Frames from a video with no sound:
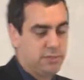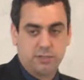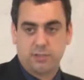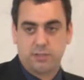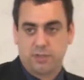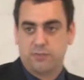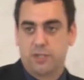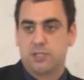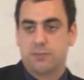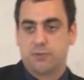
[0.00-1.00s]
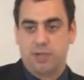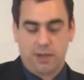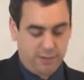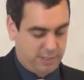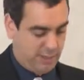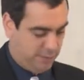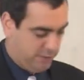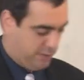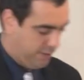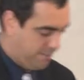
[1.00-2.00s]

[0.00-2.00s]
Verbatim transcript: Just, there's very simple counterexamples.